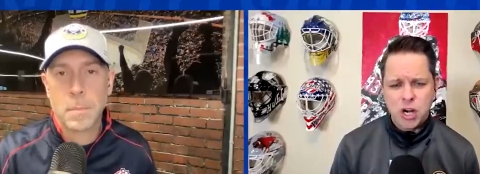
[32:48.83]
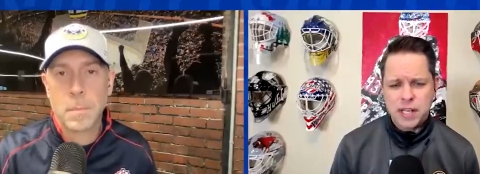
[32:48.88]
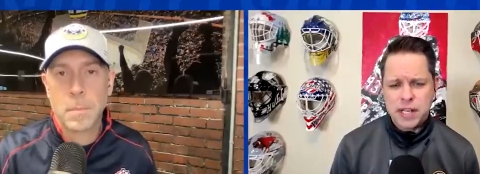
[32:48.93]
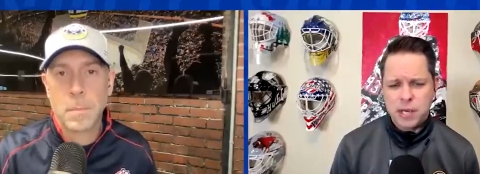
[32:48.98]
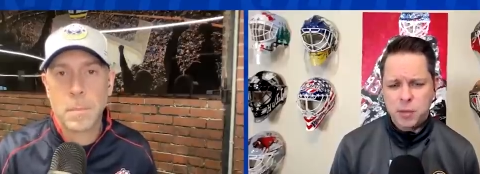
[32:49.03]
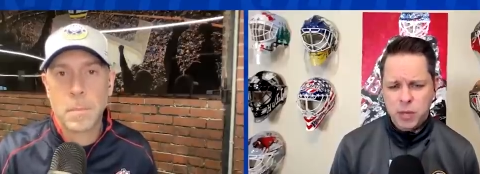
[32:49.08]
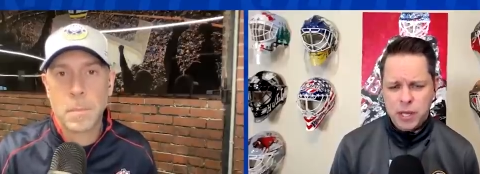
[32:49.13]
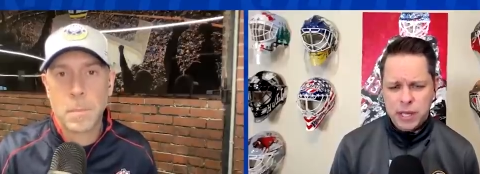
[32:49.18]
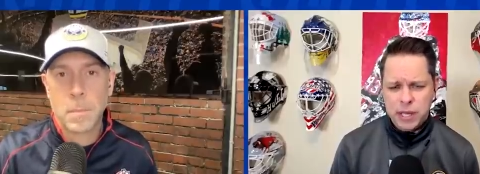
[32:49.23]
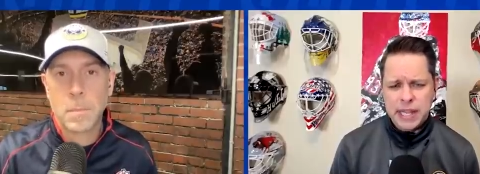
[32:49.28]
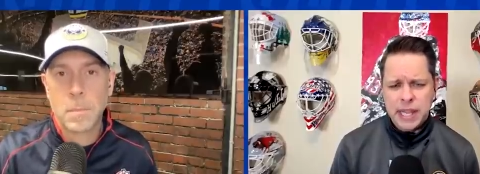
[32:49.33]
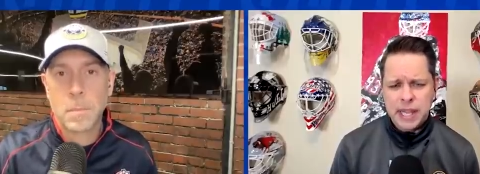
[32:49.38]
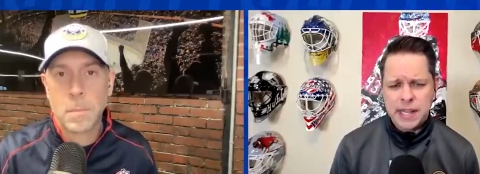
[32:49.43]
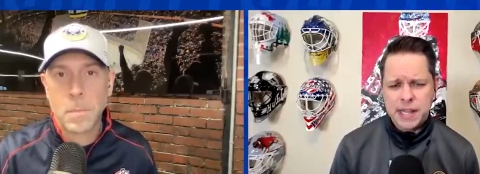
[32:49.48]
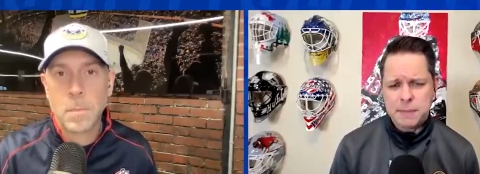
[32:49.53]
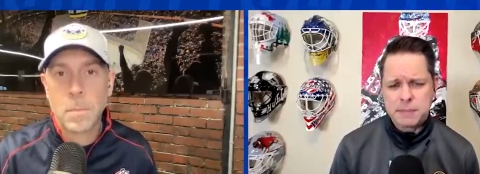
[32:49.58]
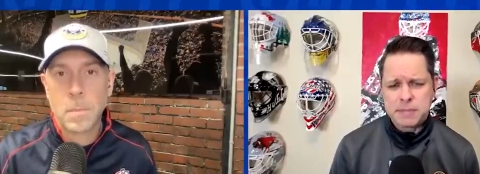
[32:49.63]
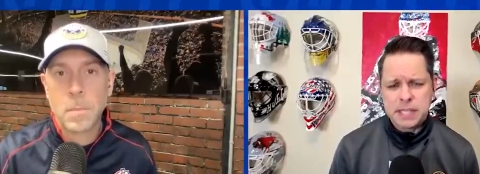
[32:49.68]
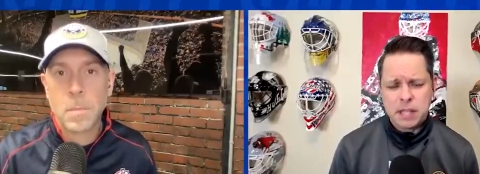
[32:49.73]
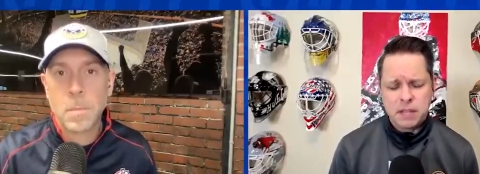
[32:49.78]
Speaker 1: they really got
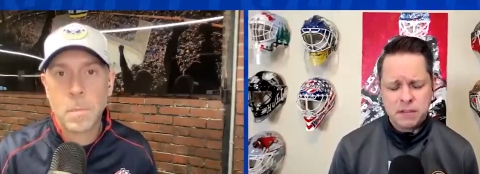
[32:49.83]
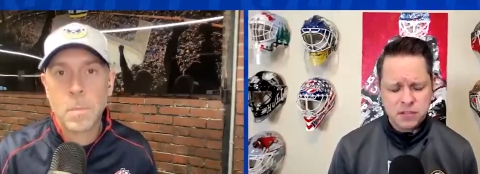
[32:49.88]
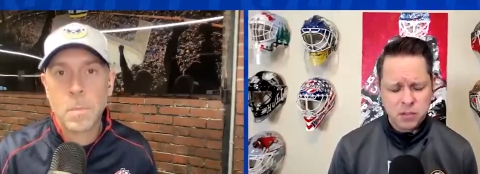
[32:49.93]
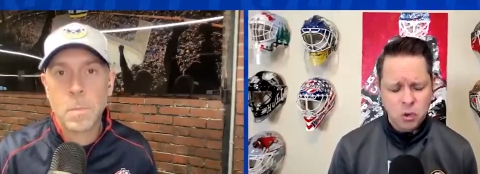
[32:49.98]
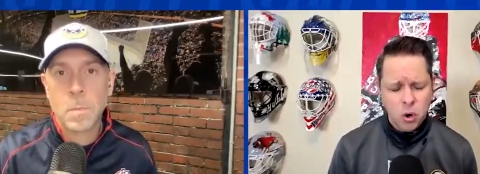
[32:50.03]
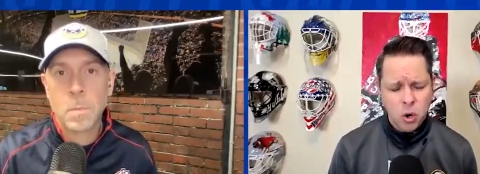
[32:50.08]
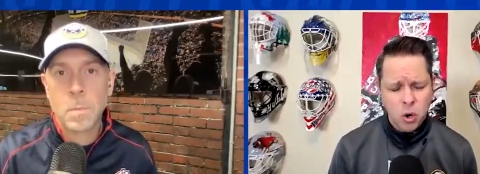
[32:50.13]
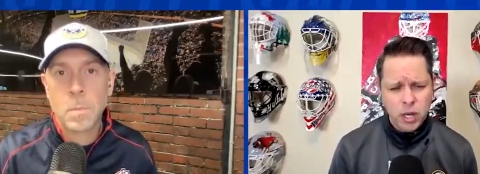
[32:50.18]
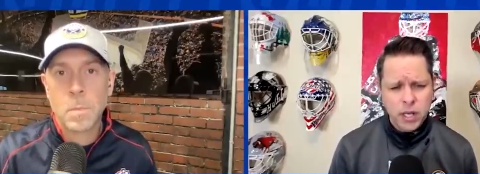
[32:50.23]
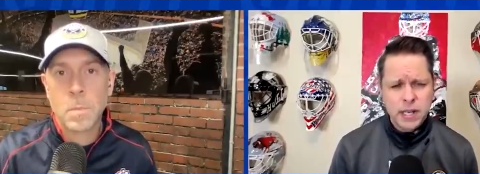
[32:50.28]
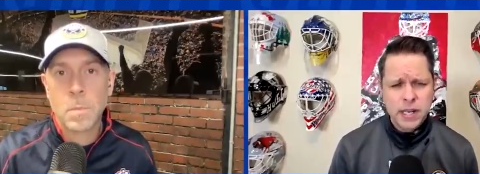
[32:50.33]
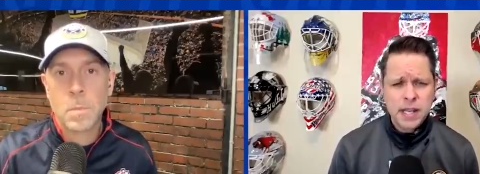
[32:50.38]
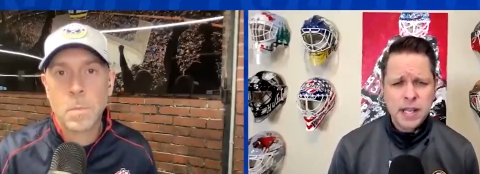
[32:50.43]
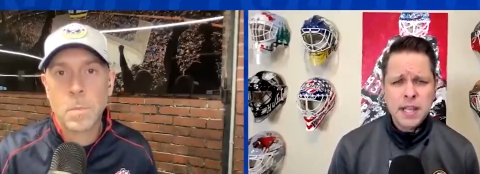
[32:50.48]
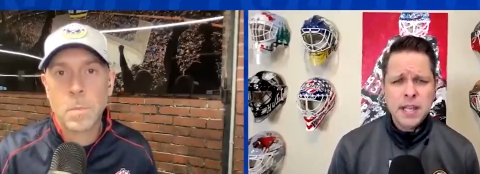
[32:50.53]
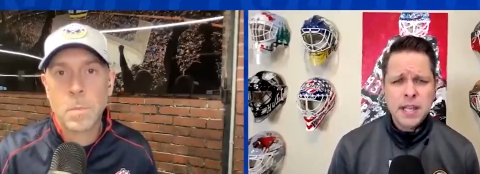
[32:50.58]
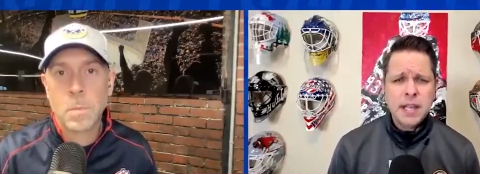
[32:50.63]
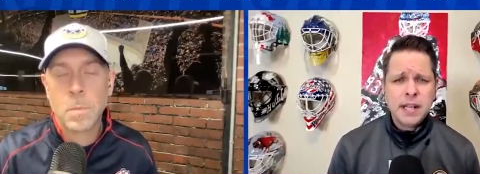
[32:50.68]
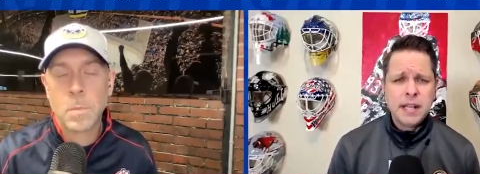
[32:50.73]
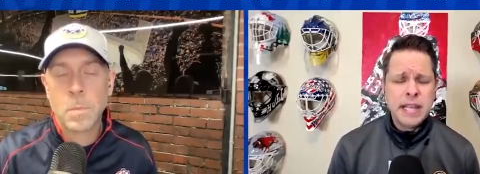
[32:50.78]
themselves going.
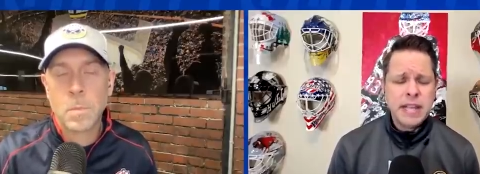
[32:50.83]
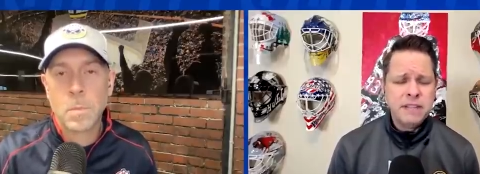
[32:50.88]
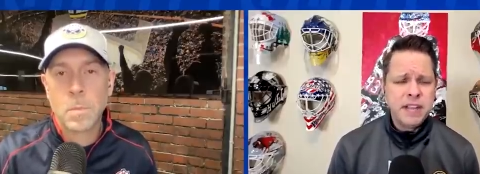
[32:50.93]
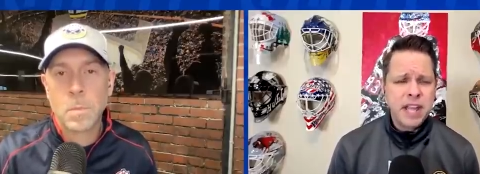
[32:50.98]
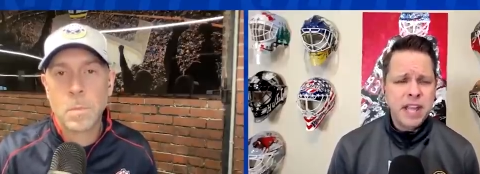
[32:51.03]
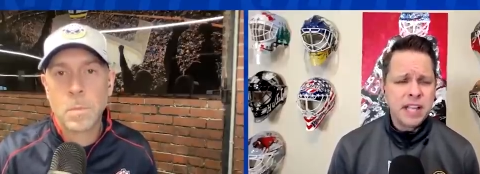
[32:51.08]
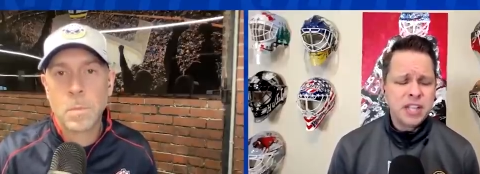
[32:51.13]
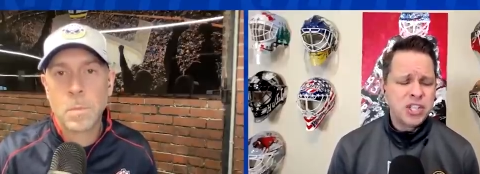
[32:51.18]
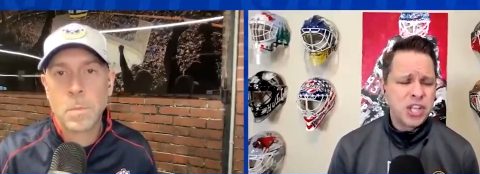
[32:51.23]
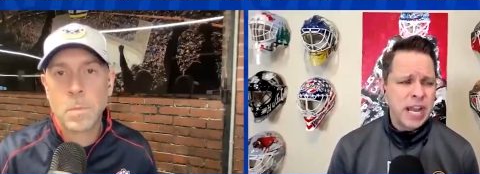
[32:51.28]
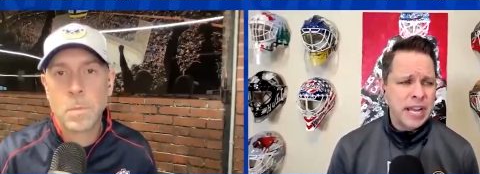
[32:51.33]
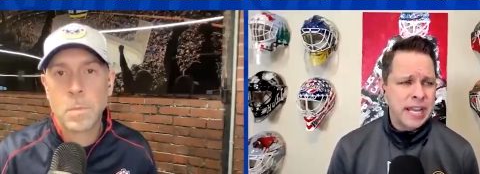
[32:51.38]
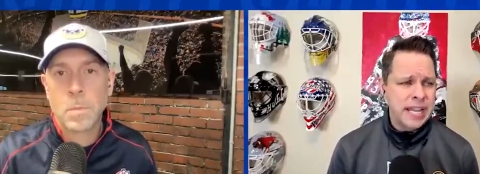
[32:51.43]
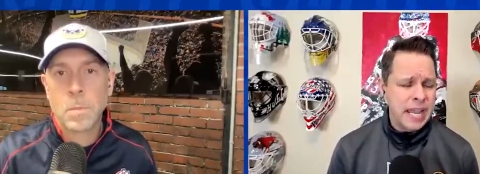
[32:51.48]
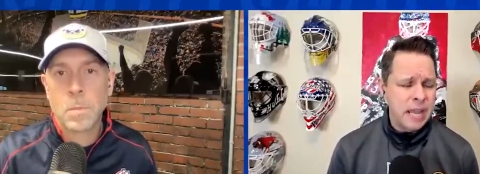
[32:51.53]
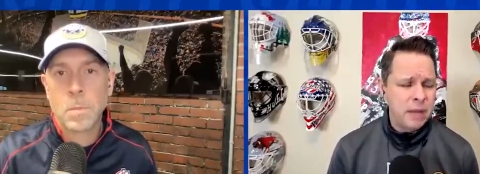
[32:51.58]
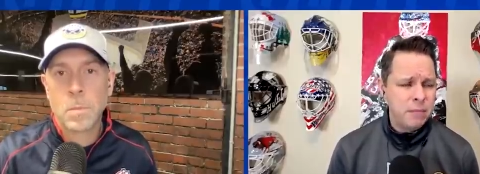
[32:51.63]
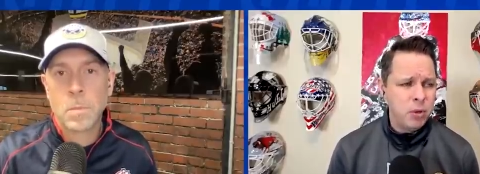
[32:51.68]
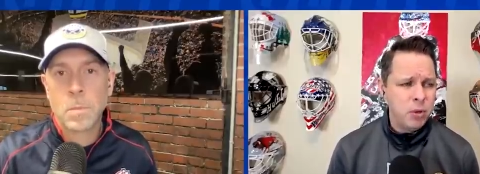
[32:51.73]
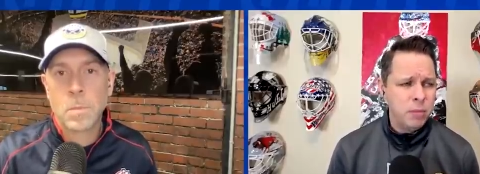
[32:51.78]
They've got Jack
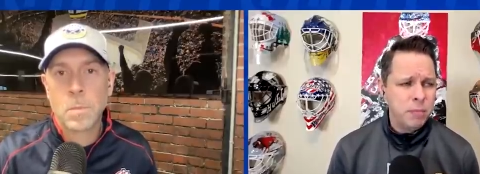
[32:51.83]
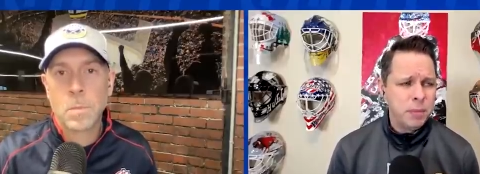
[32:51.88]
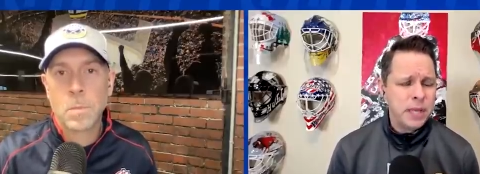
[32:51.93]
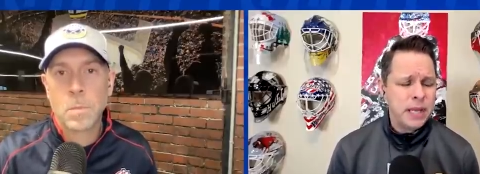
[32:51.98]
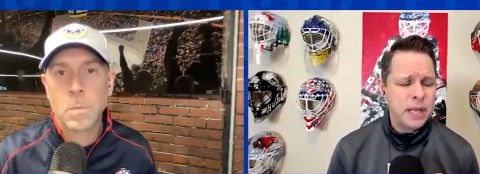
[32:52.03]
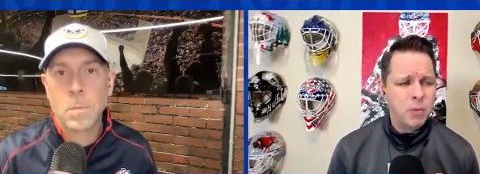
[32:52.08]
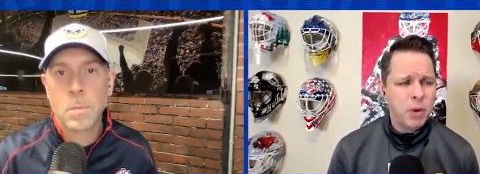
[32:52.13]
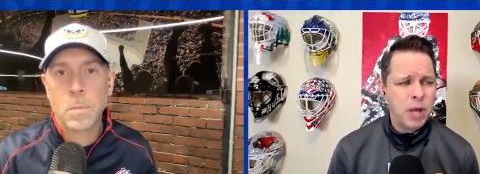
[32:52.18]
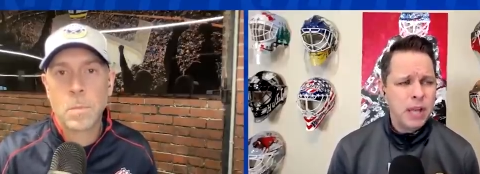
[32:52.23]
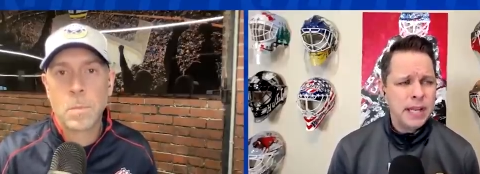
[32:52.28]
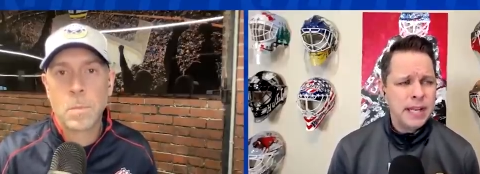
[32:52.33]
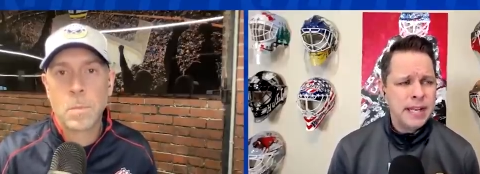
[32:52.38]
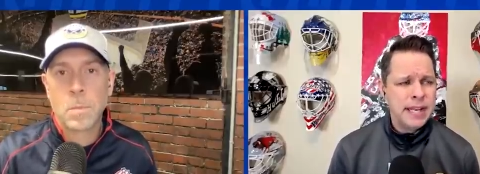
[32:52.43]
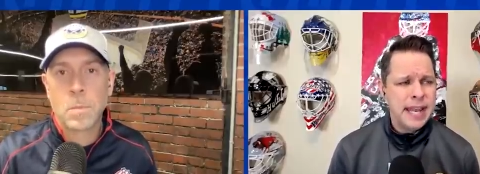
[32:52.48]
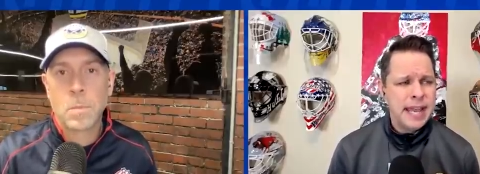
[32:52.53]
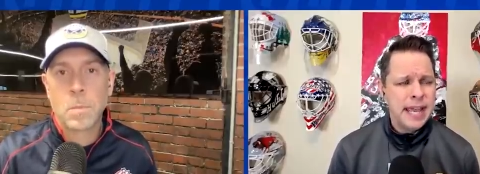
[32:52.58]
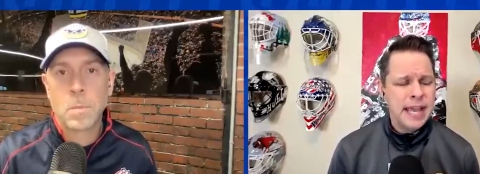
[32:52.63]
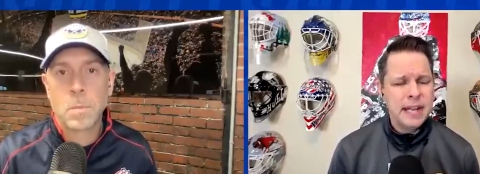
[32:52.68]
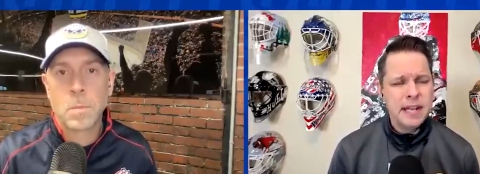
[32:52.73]
Campbell playing well in that.